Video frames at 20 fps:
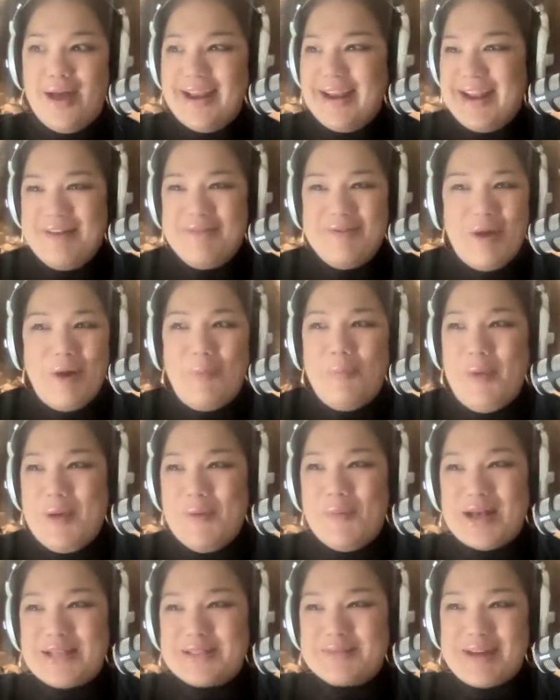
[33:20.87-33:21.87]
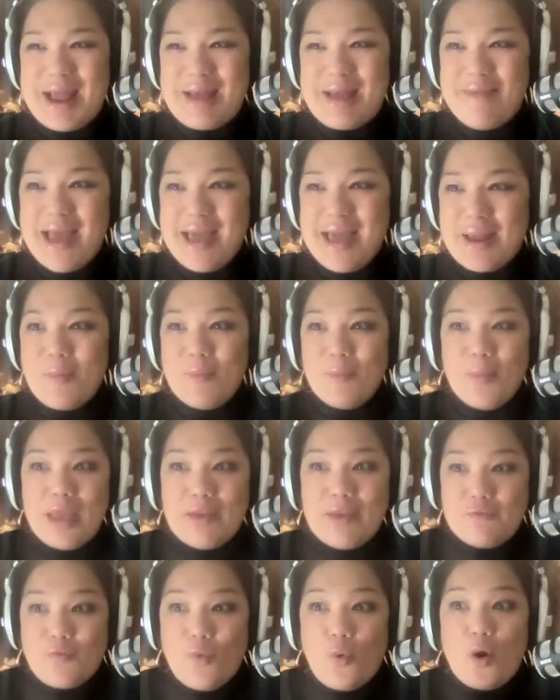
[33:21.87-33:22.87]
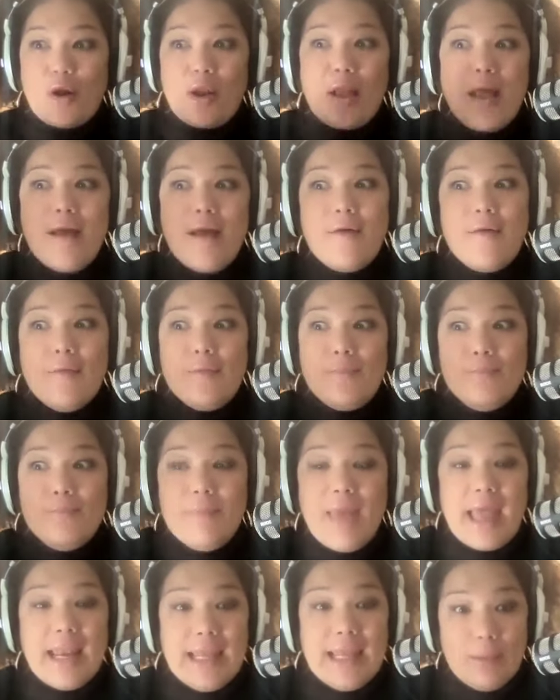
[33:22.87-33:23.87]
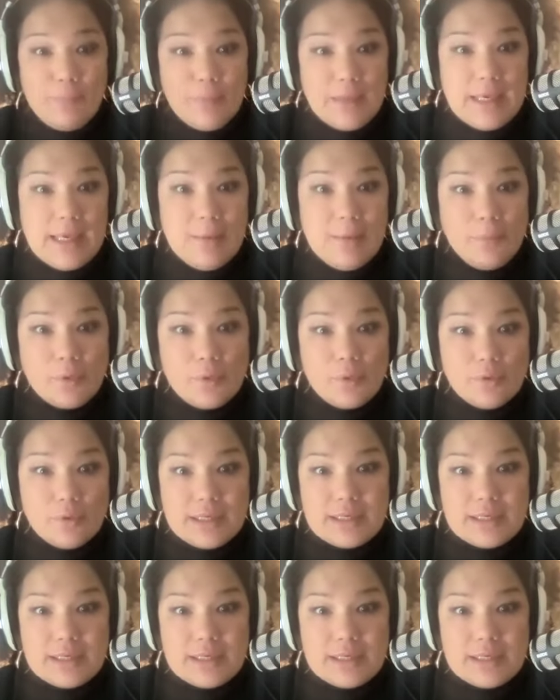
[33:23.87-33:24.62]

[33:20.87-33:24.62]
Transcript: I didn't know who he was when I met him, but for many people.